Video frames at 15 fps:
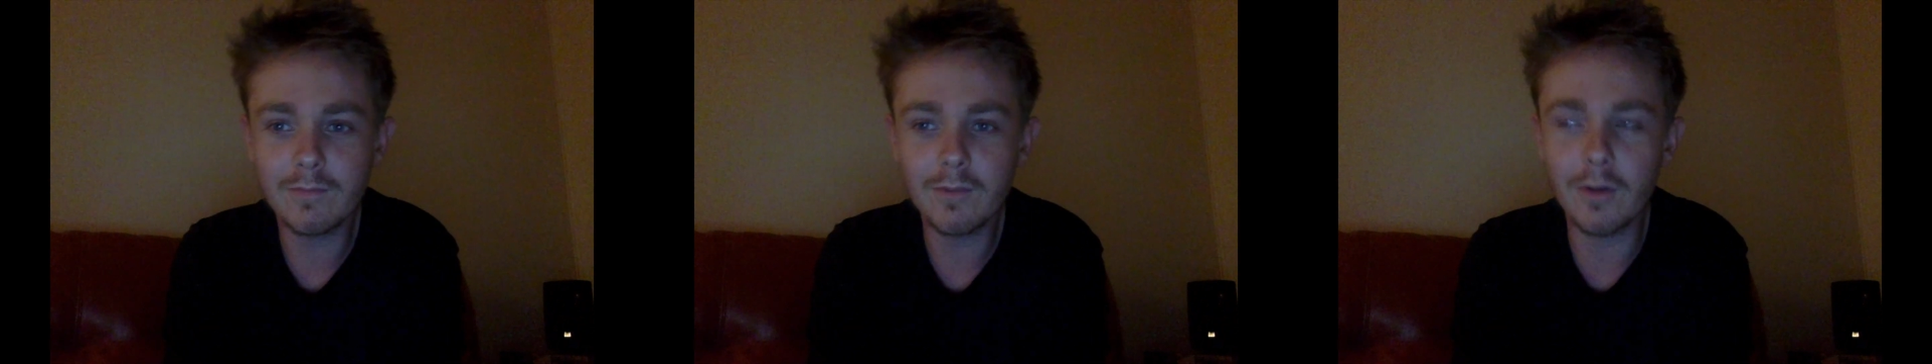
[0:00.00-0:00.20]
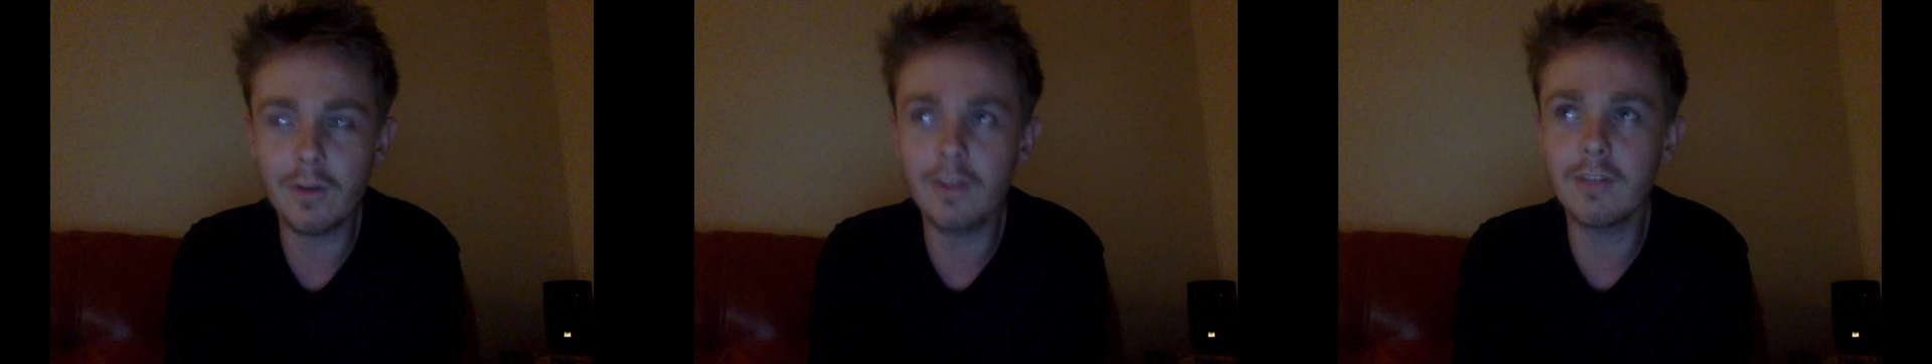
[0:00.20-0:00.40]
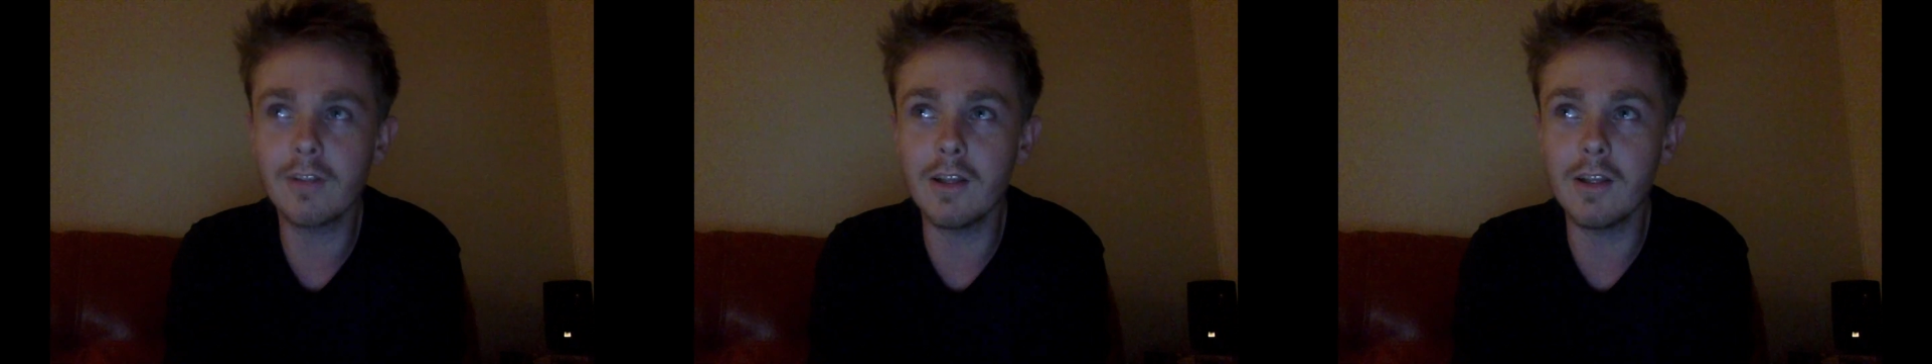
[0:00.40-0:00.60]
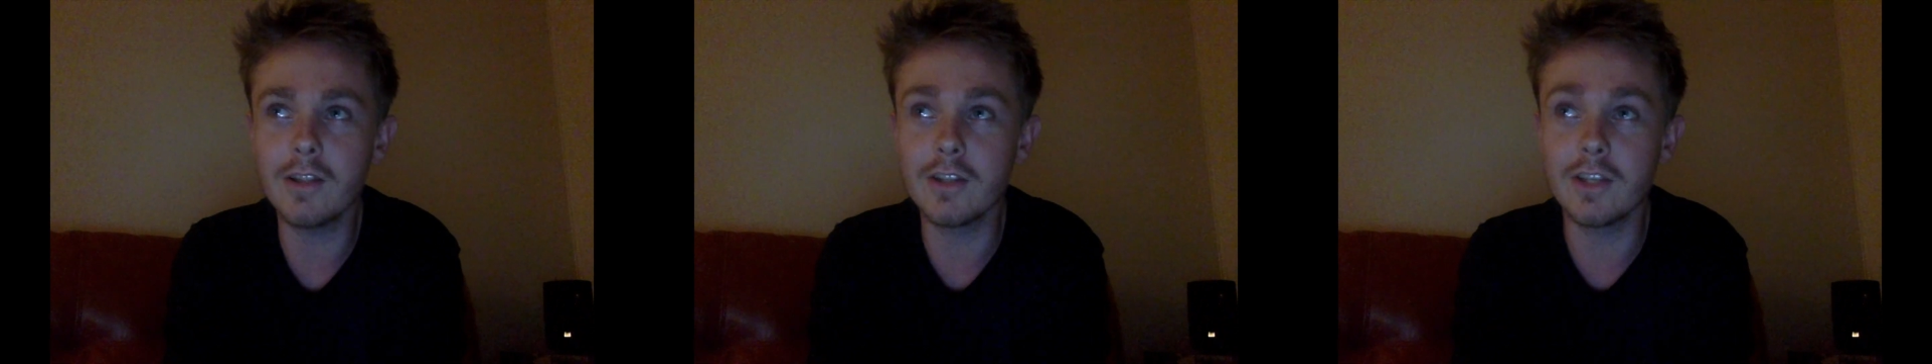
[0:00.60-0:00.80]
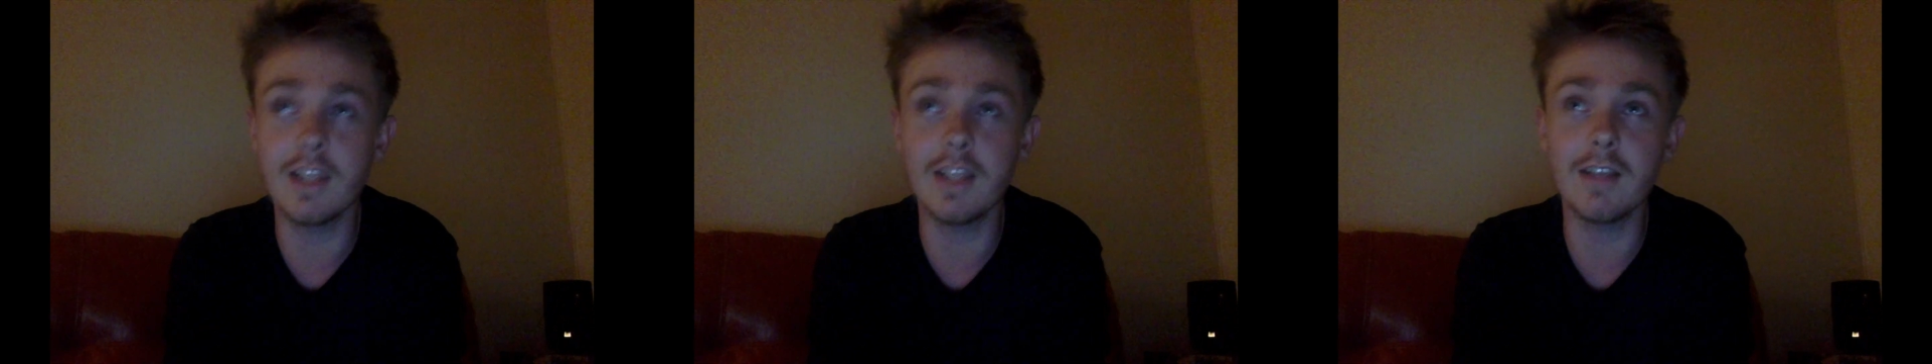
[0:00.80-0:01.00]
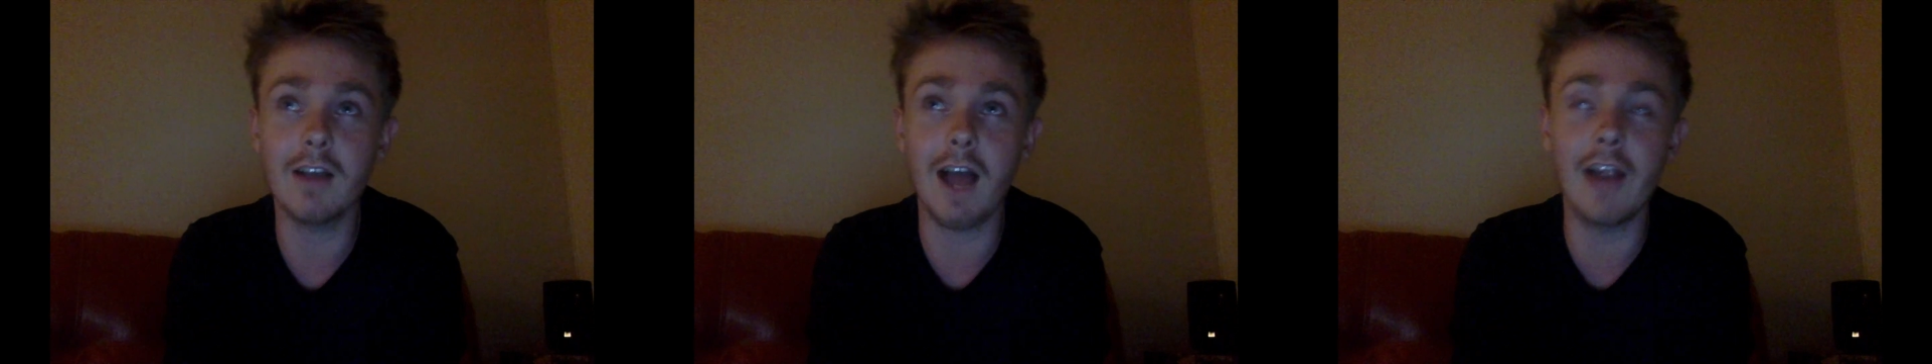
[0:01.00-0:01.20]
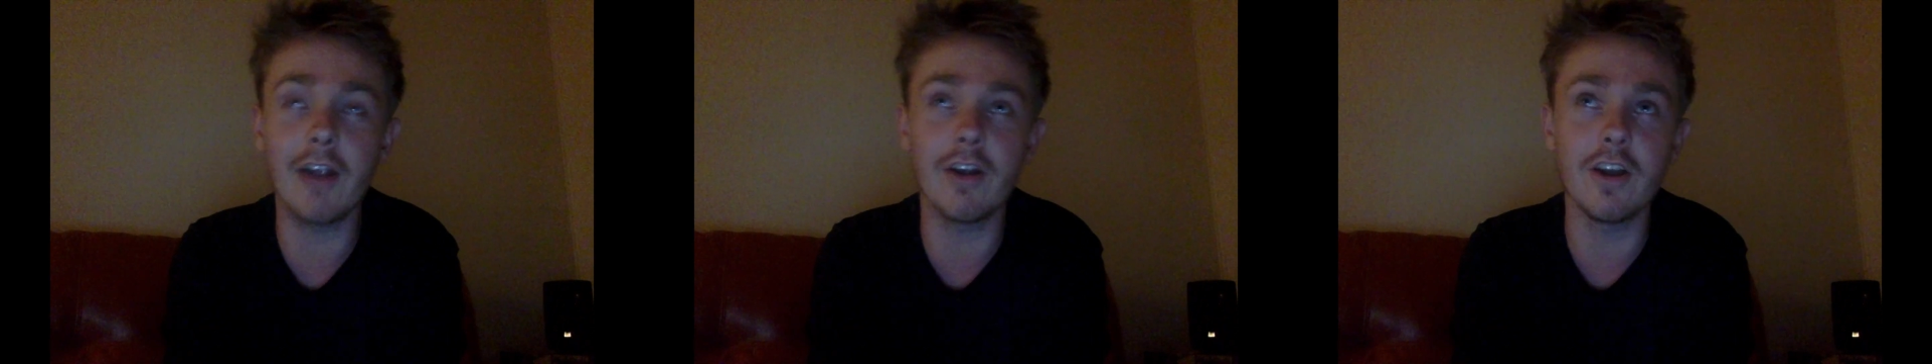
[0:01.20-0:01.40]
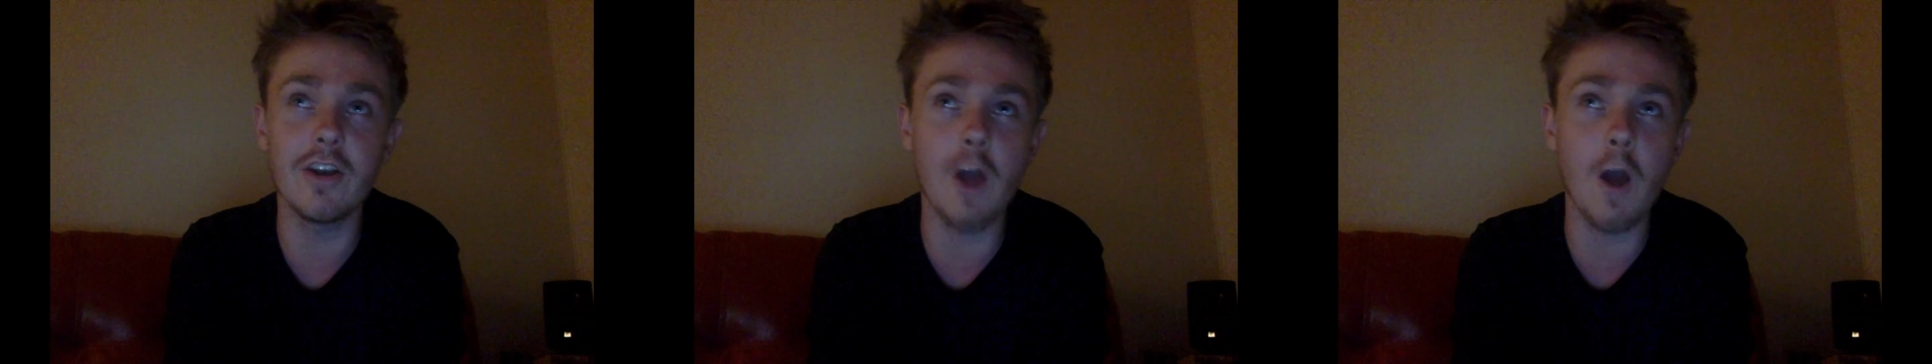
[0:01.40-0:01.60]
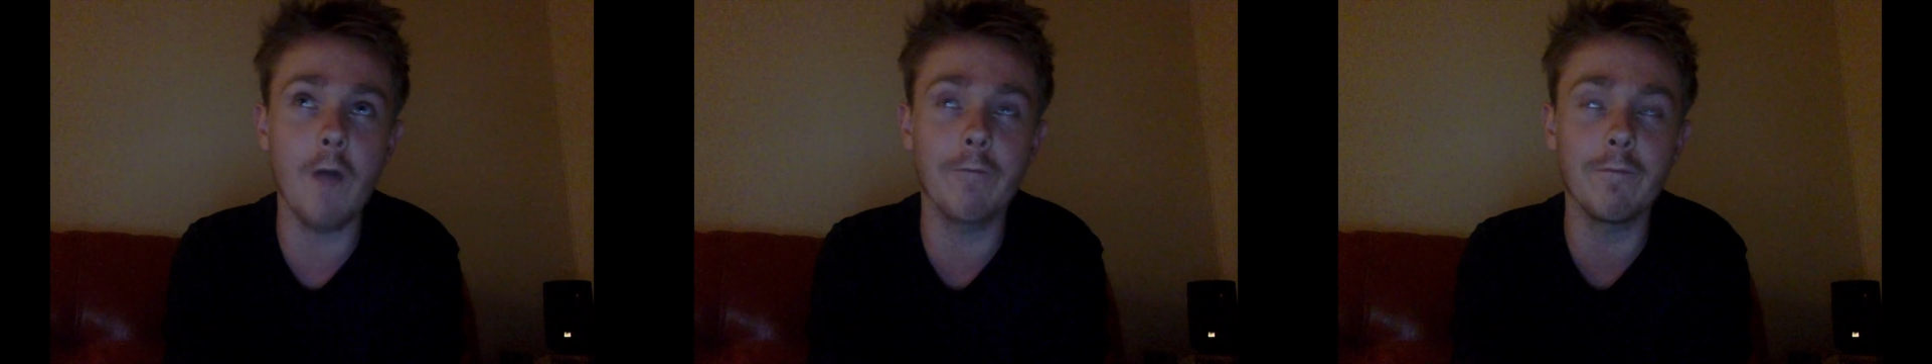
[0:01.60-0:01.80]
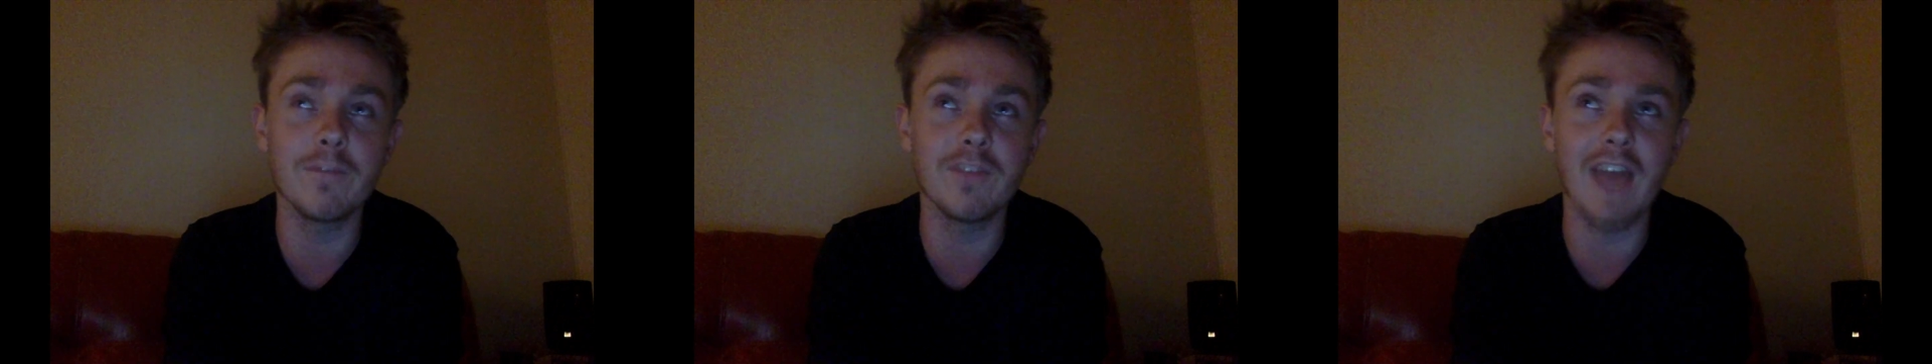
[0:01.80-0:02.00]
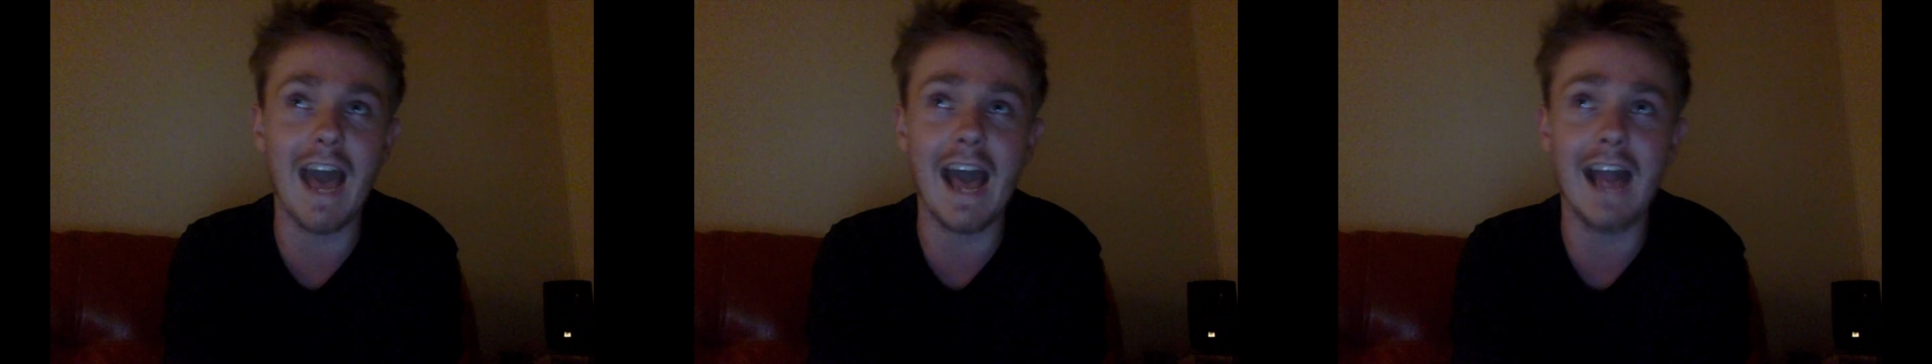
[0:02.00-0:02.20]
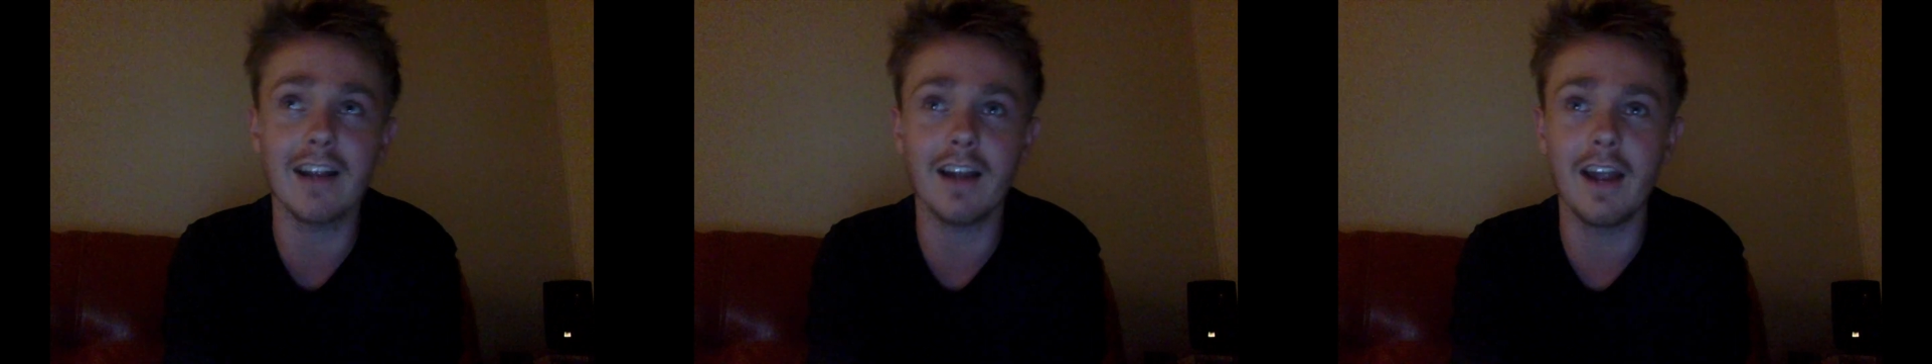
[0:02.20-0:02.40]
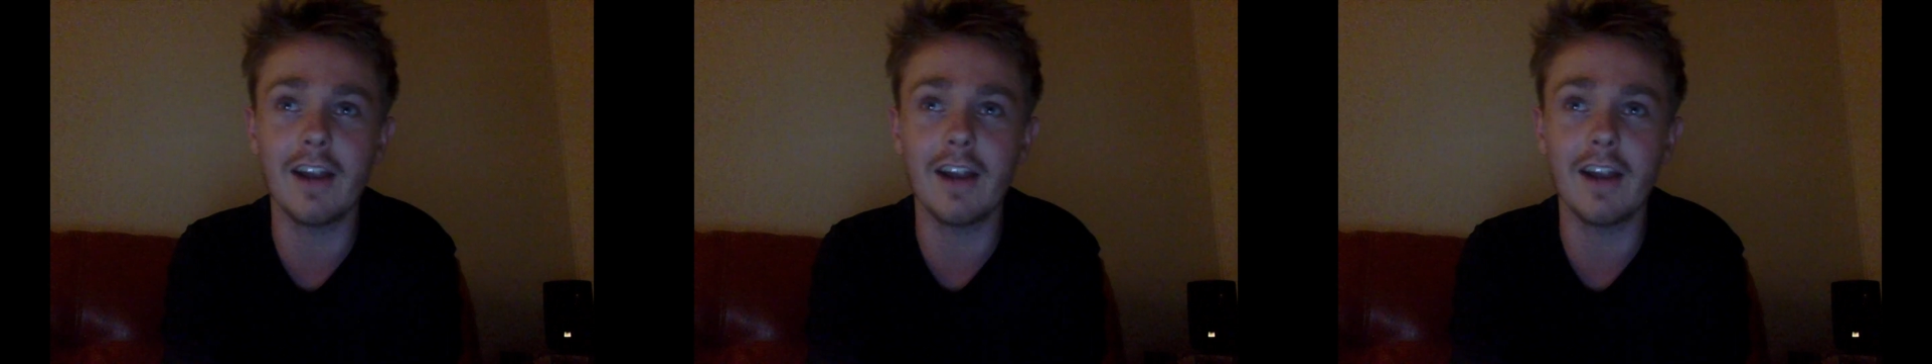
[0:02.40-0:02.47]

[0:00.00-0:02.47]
Okay. I heard a no from Zach.